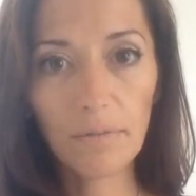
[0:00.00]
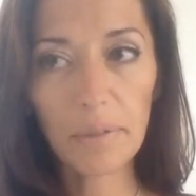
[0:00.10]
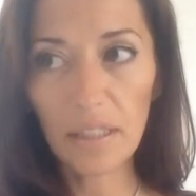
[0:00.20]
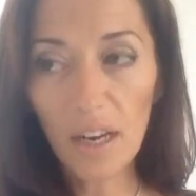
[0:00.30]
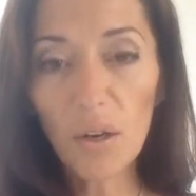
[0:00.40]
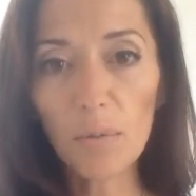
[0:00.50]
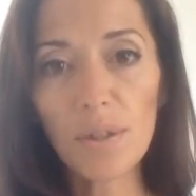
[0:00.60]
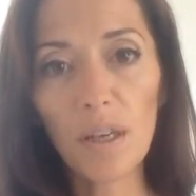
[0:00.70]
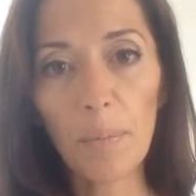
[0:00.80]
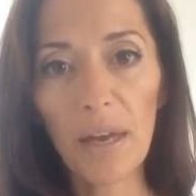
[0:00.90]
Mascara
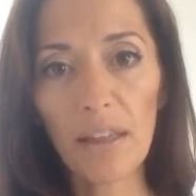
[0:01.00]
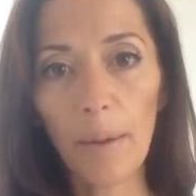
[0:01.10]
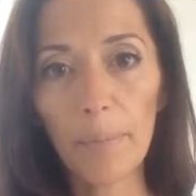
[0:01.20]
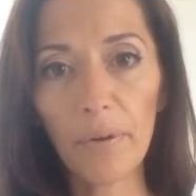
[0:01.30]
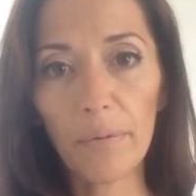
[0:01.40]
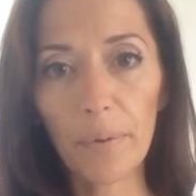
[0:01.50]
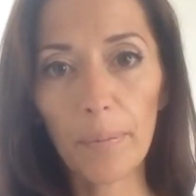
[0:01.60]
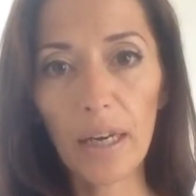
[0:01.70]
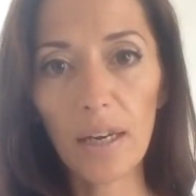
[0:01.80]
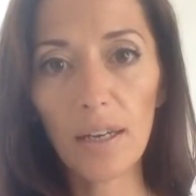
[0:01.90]
was going to pay that bill for
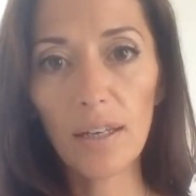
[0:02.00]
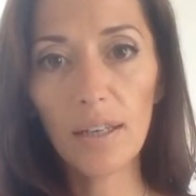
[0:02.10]
me.